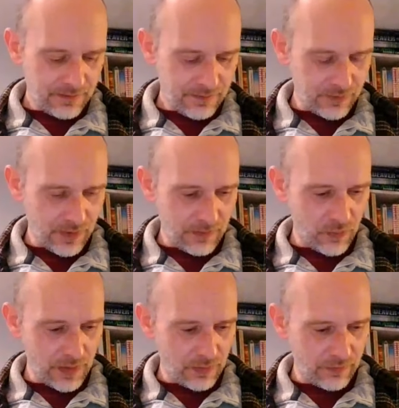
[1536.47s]
So yeah, I'm
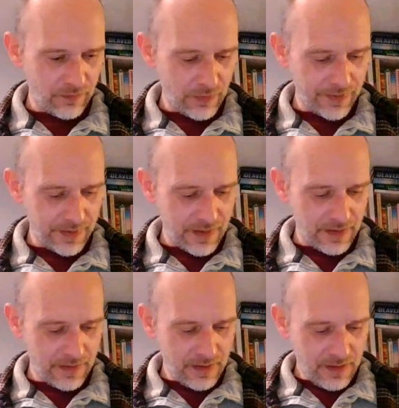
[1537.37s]
quite looking forward to
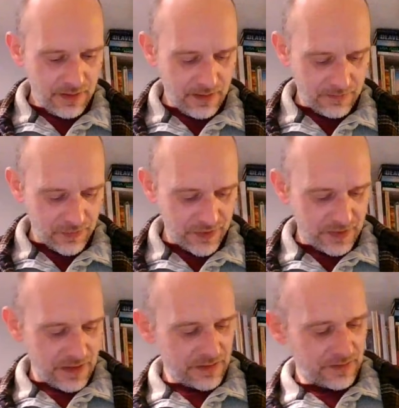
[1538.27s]
that, and we'll see.
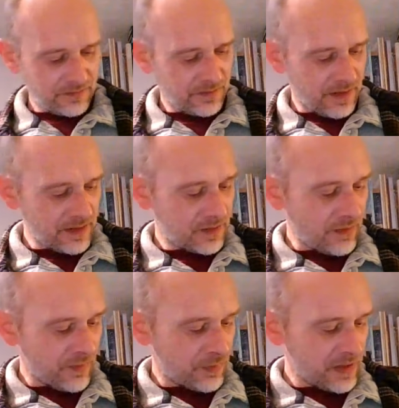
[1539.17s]
Its
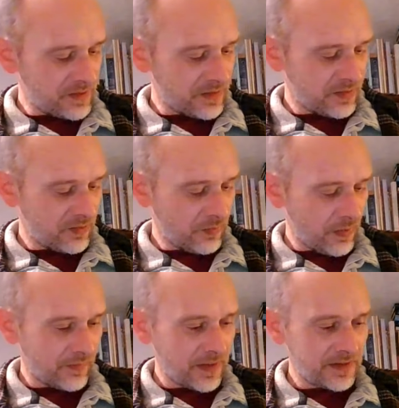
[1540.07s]
cover price is
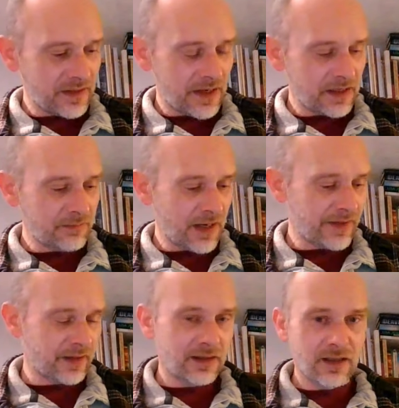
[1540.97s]
$12.99, but I
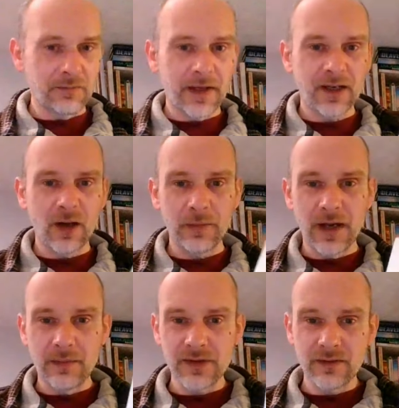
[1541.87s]
think you can pick it up on
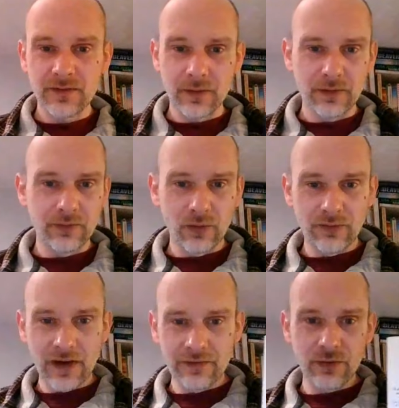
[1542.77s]
Amazon for about £4 or
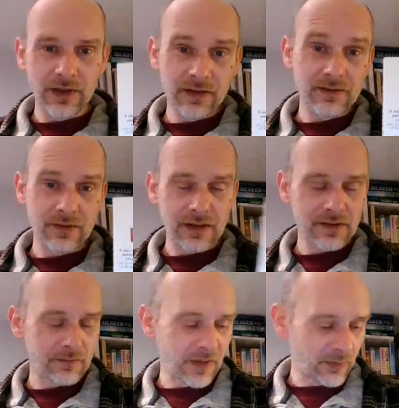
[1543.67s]
£5, so that's
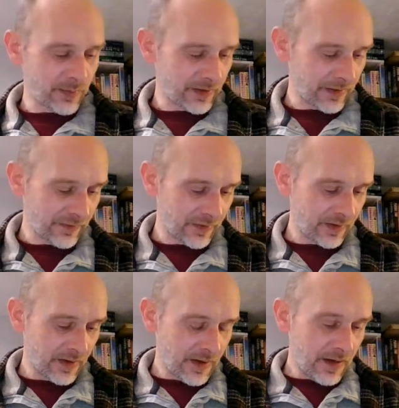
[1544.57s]
something a wee bit different.
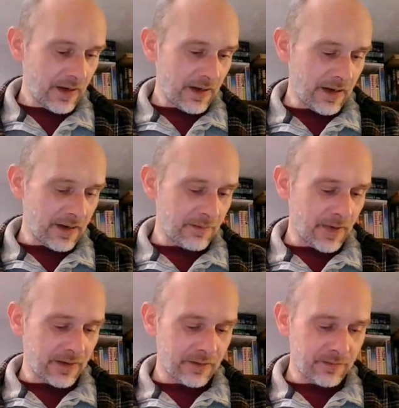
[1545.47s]
And
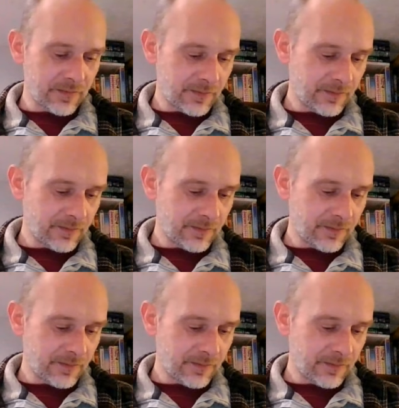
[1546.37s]
I'm